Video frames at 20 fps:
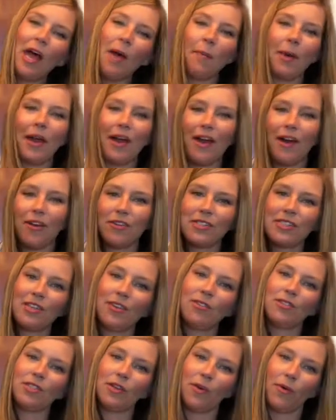but I
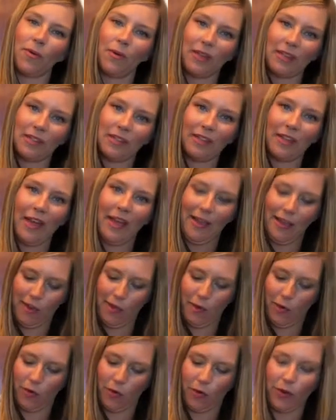also don't want to like
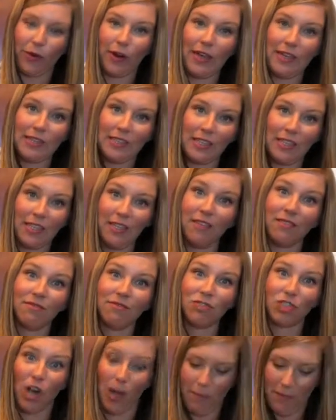go crazy
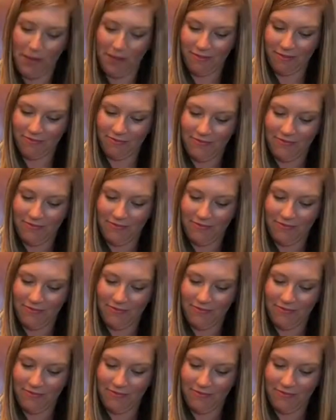chopping.